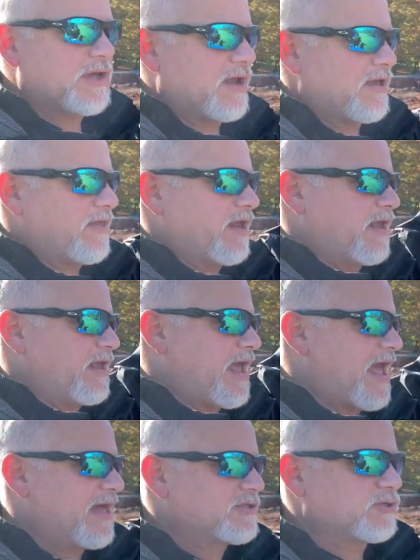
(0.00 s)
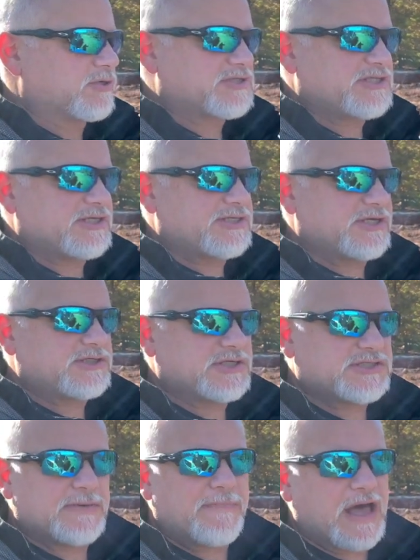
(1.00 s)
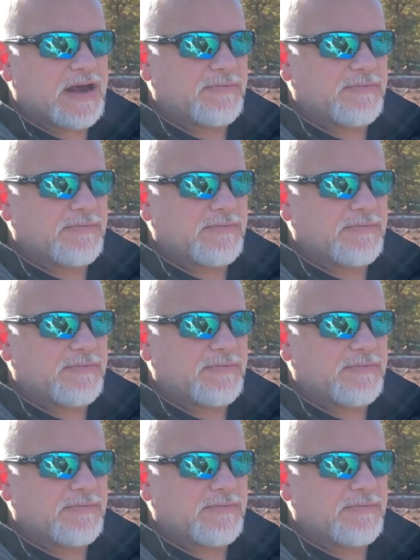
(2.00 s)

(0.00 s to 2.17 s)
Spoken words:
and then he adds on 6 inches to bottom a